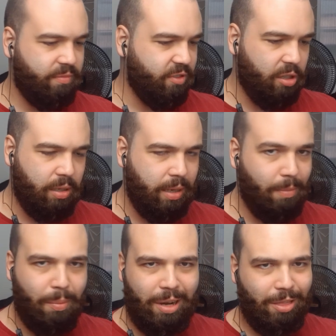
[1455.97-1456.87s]
for uh,
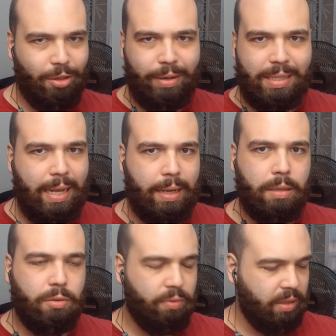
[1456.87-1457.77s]
a minute and 30
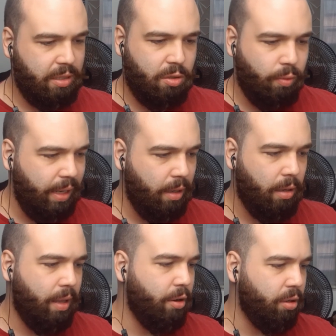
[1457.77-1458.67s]
seconds. Really sweet
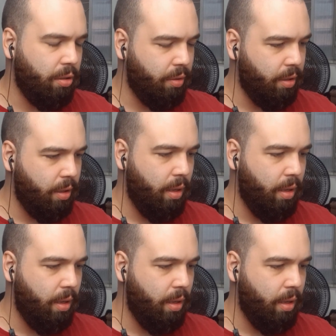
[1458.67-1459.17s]
little interlude.